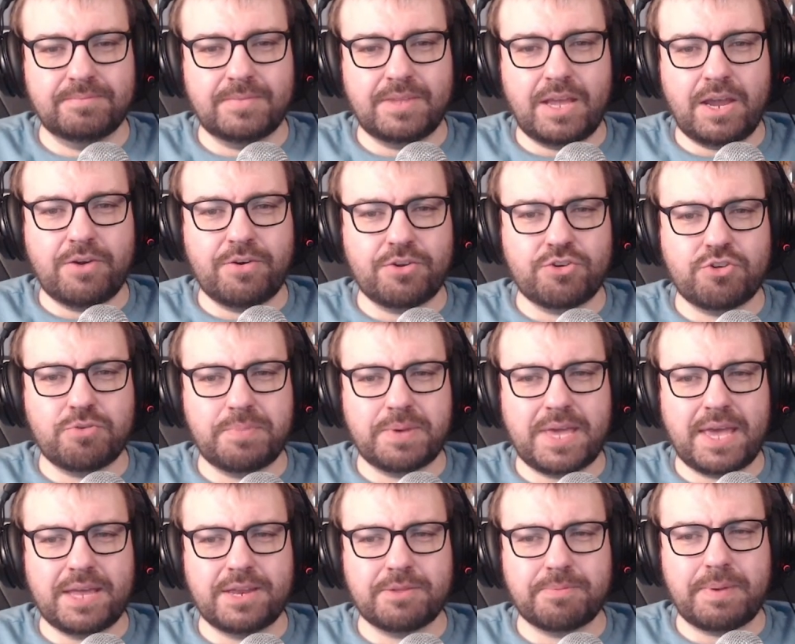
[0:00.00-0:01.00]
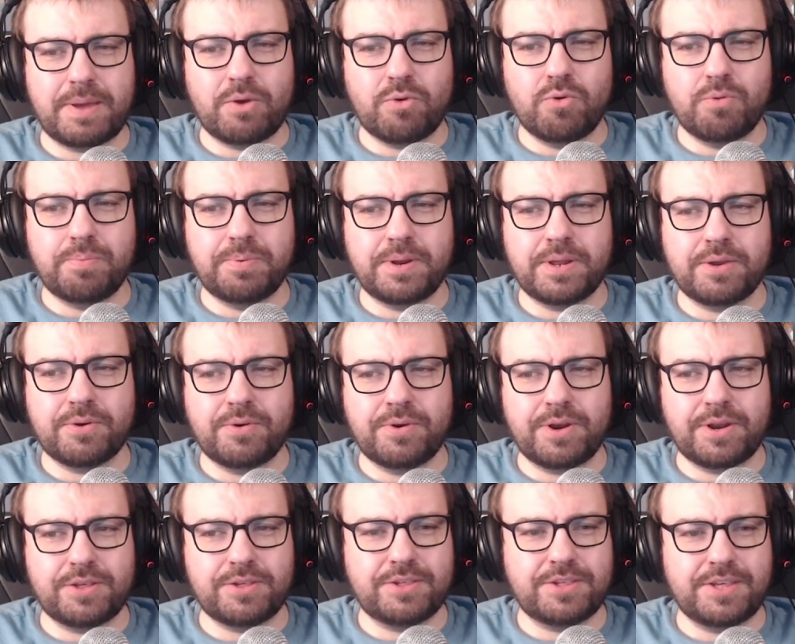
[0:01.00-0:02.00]
Our issue begins by opening
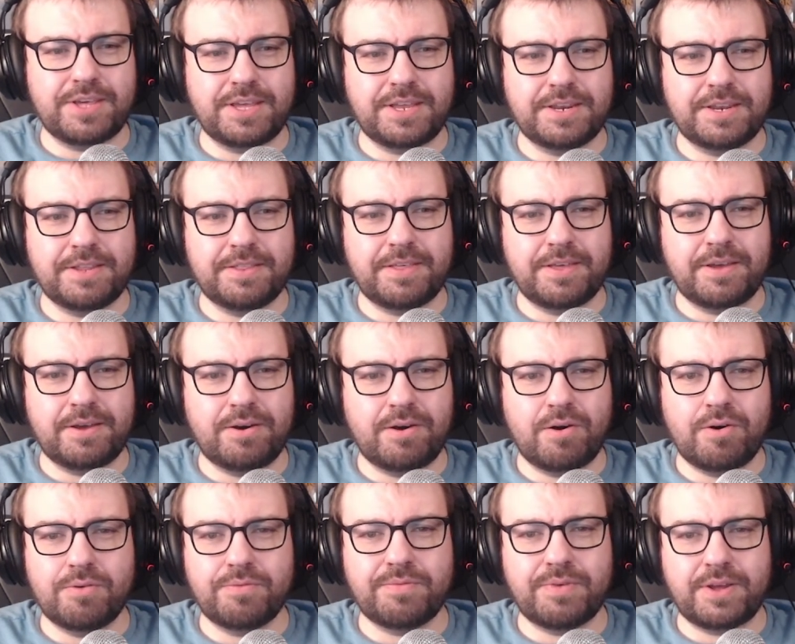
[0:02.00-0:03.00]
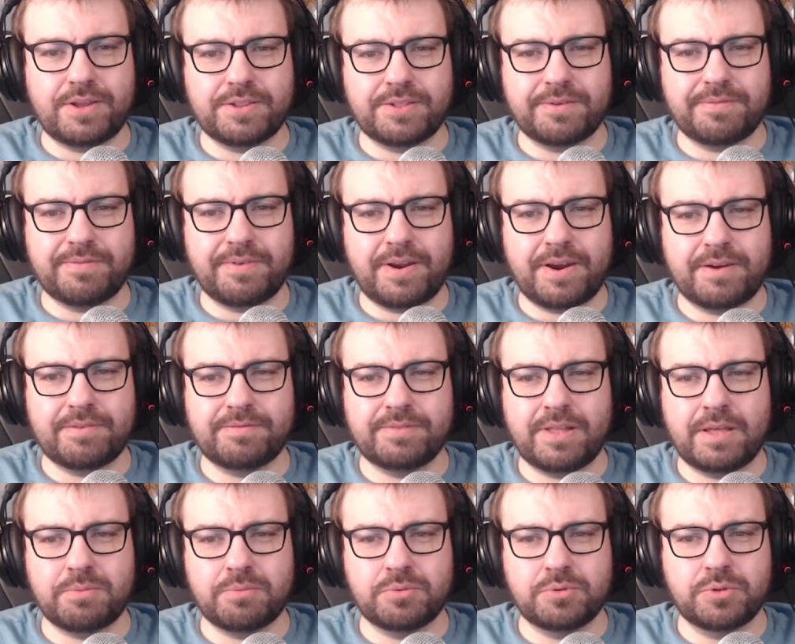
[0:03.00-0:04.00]
on a scene that all fans of
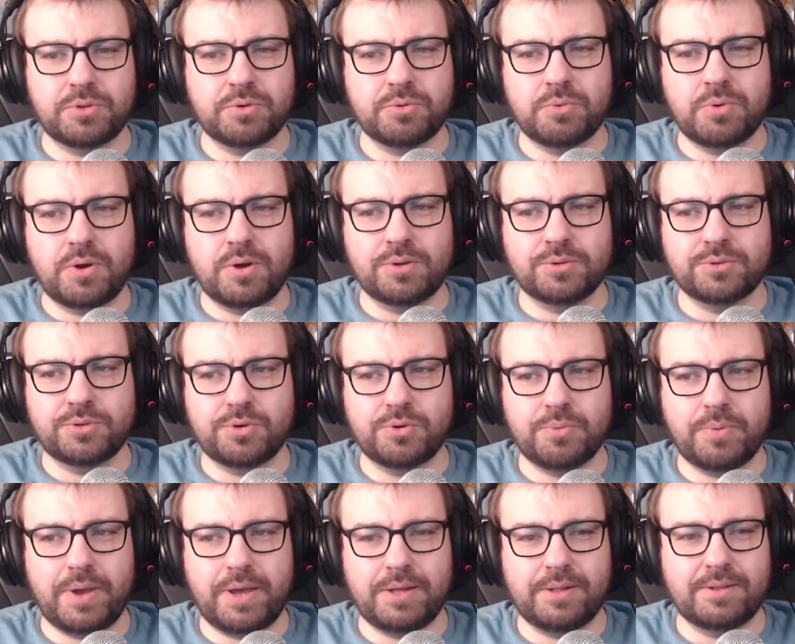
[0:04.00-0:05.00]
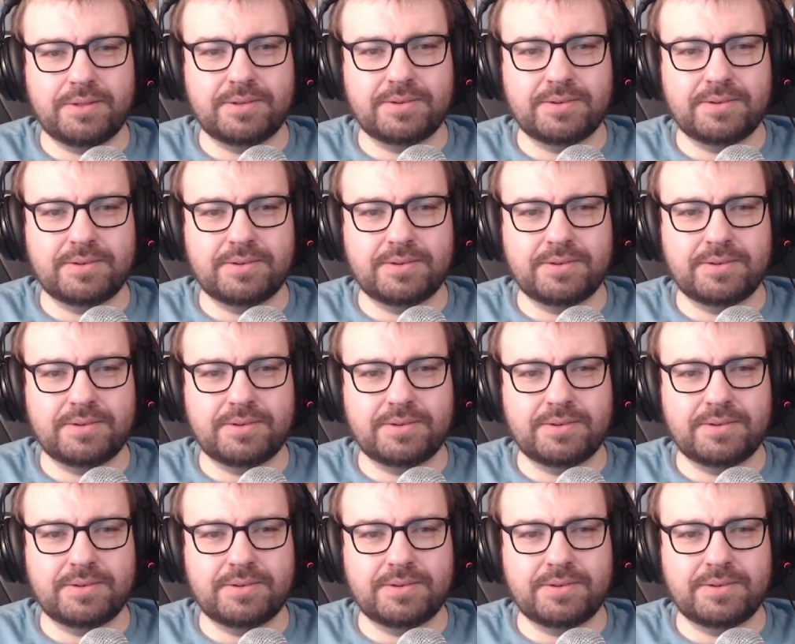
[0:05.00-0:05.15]
Firefly will know all too well.